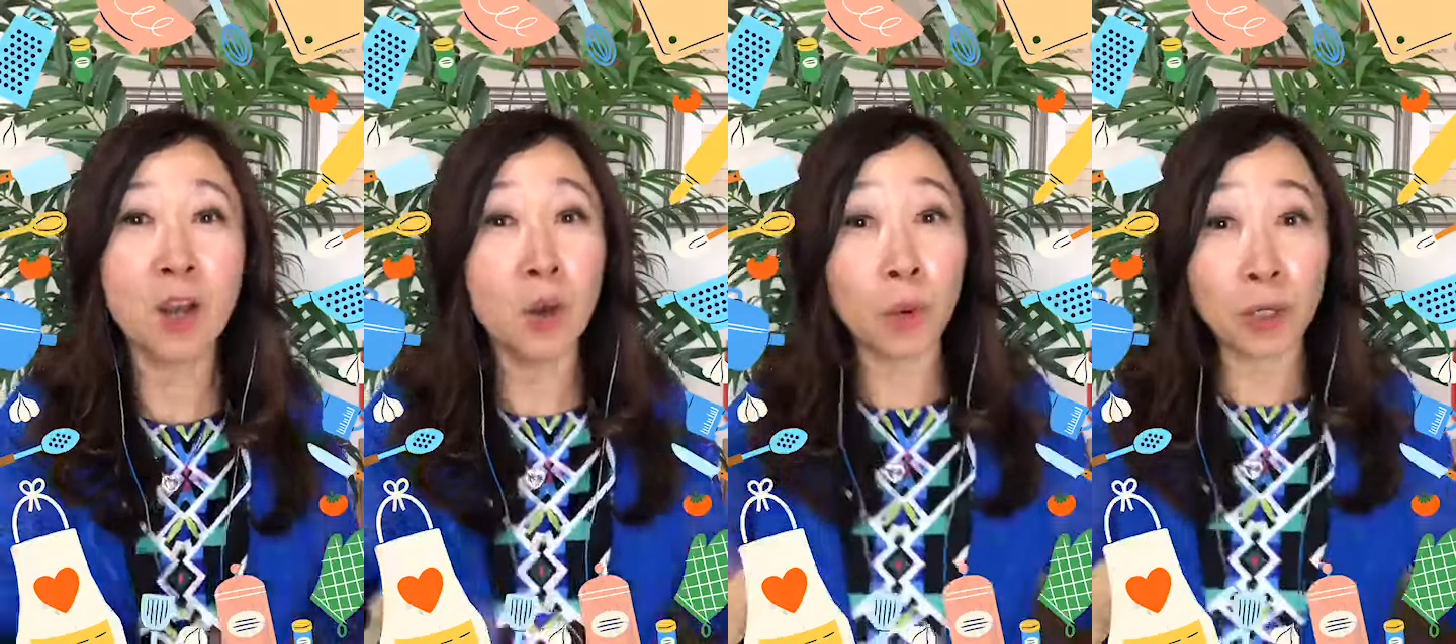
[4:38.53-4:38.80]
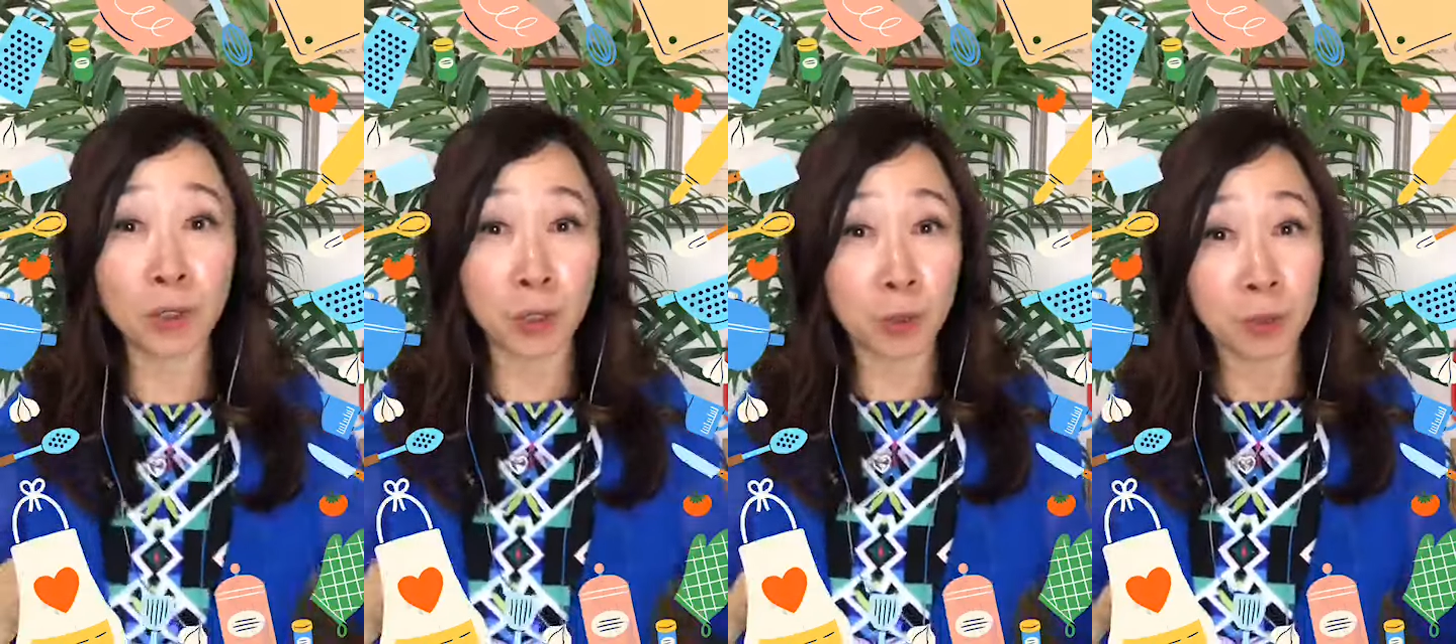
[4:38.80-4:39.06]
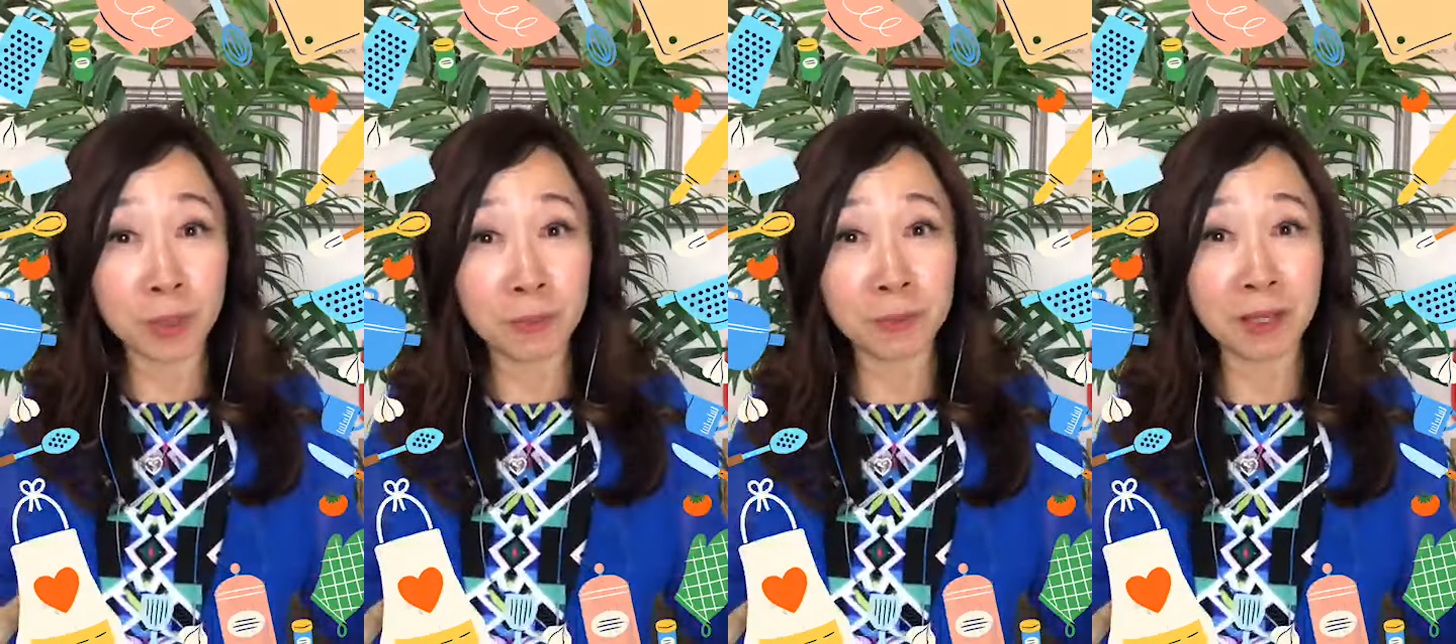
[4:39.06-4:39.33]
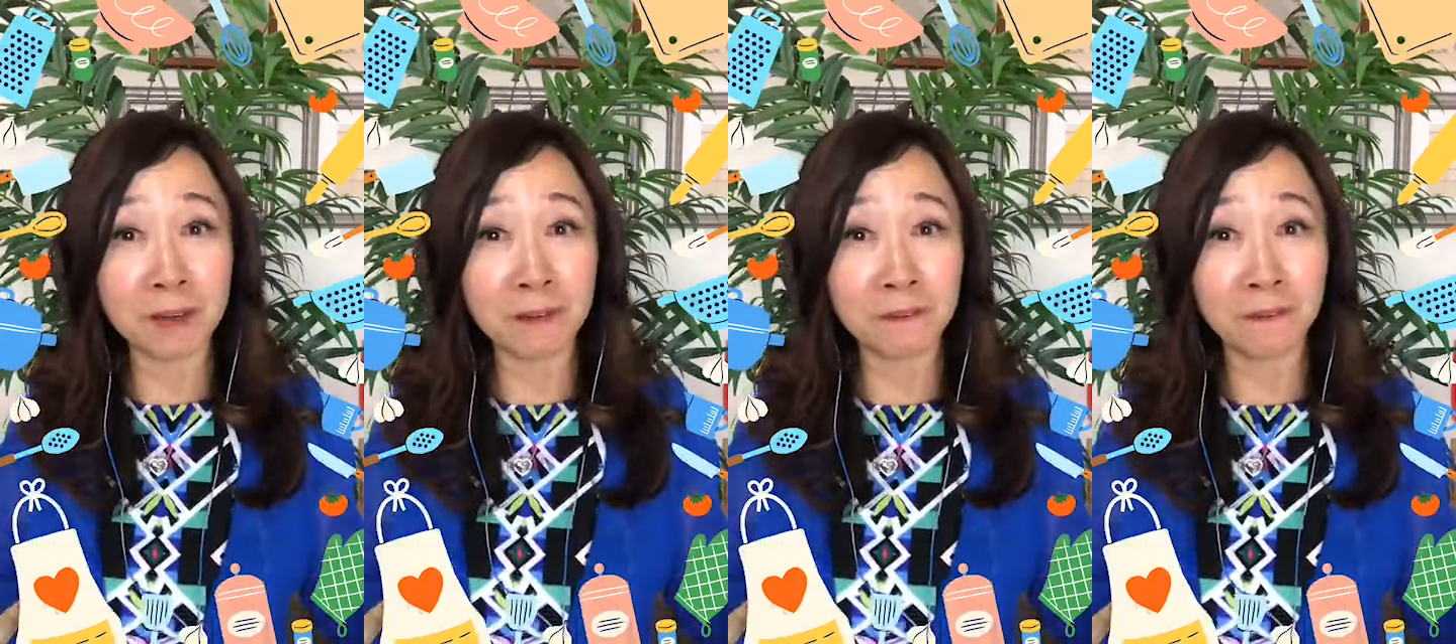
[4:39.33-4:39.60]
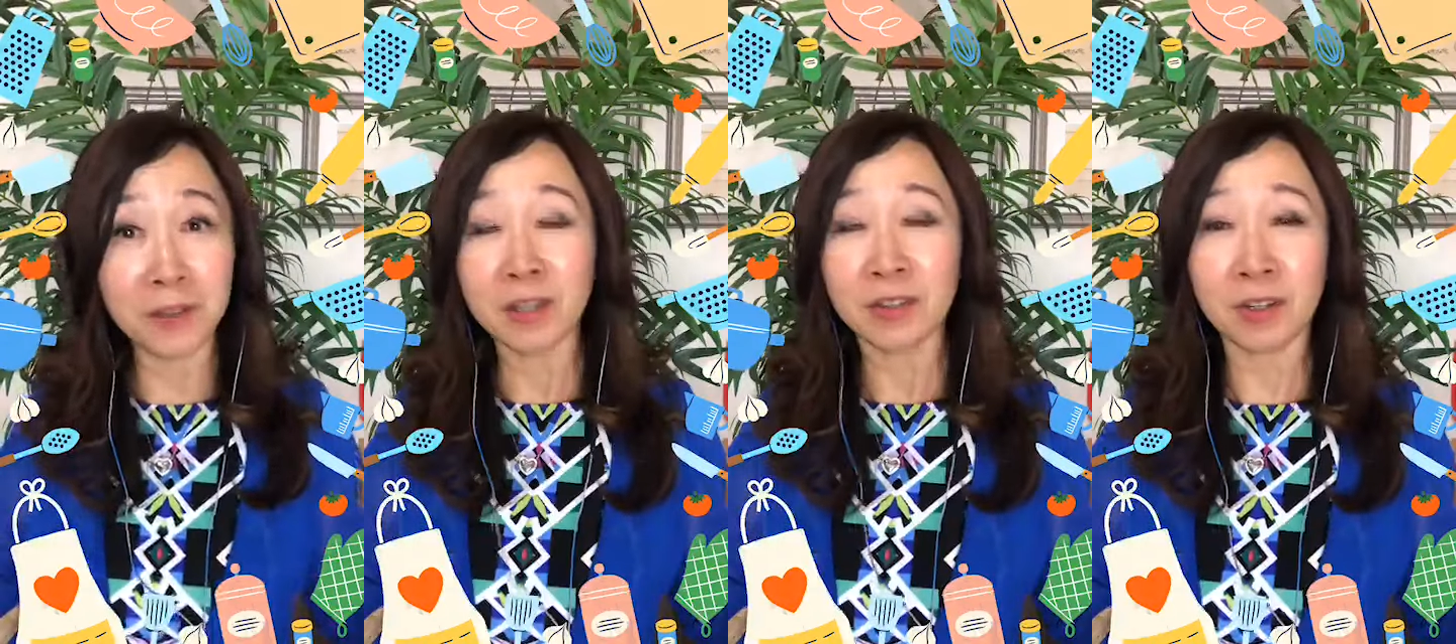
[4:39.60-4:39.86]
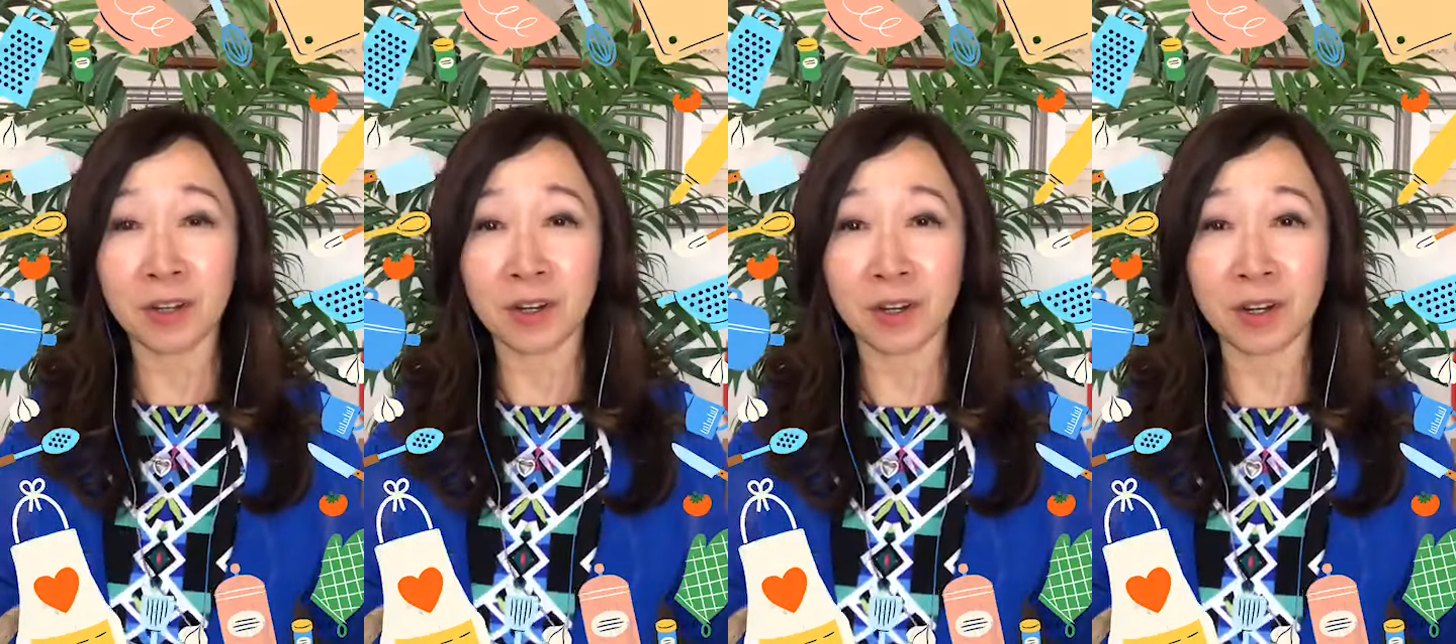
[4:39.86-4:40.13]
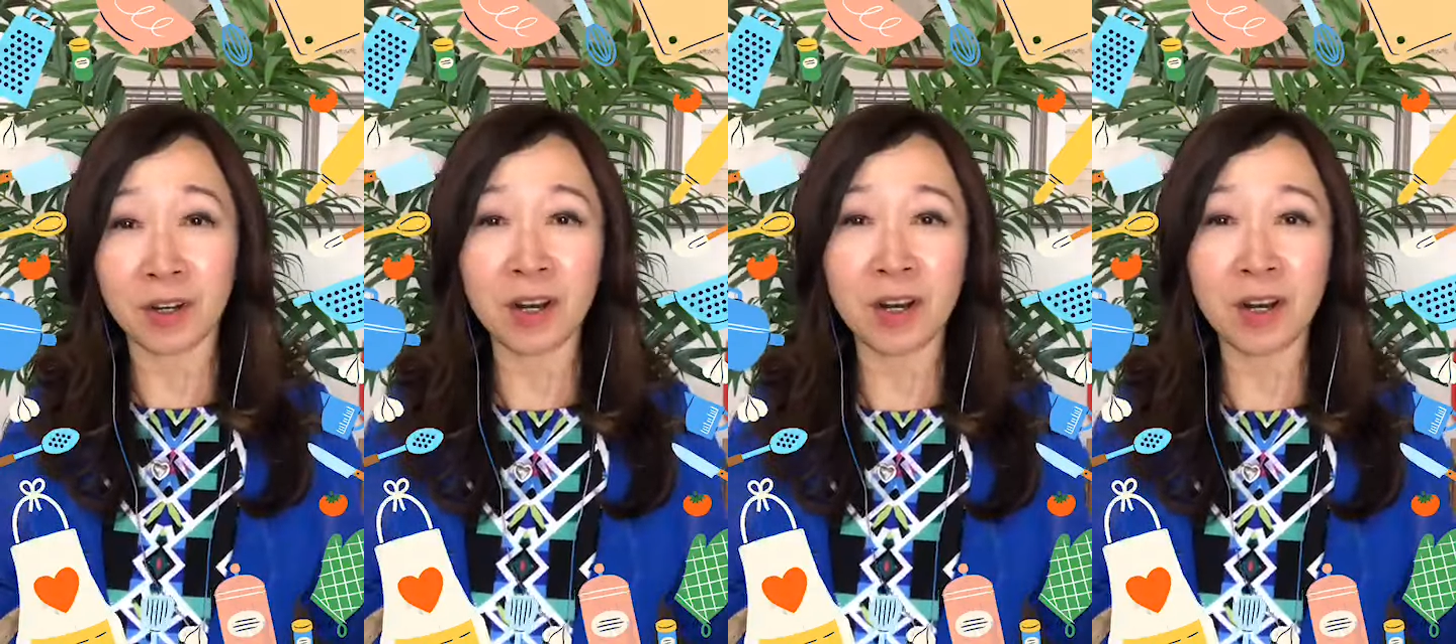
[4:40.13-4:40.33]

Or do you want to become victor?